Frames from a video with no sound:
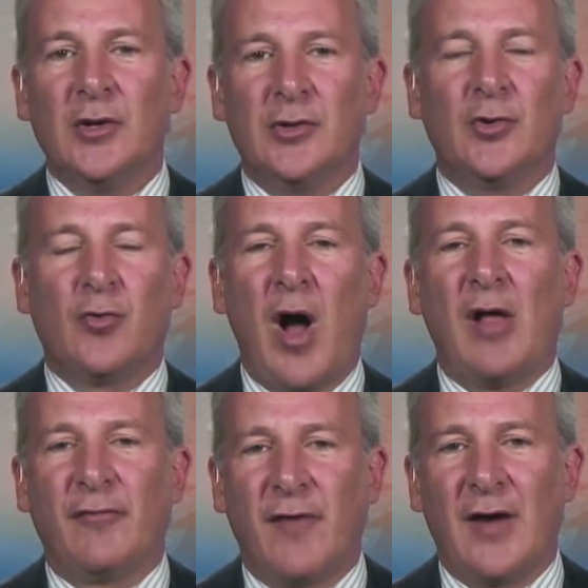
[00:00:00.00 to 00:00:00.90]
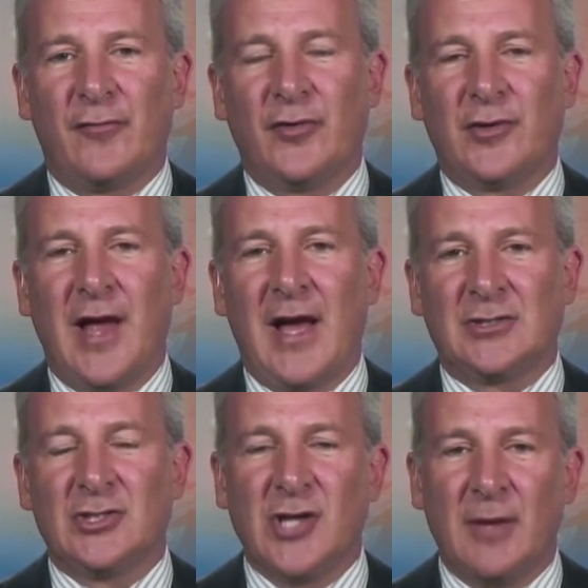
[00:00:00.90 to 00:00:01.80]
to qualify for the tax
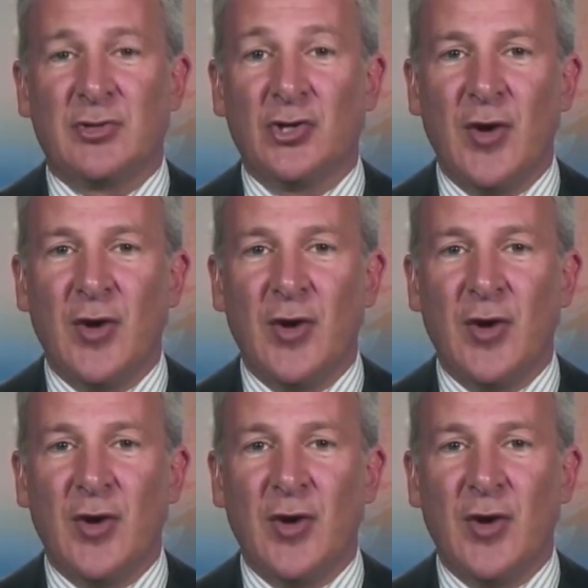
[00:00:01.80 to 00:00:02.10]
exemption.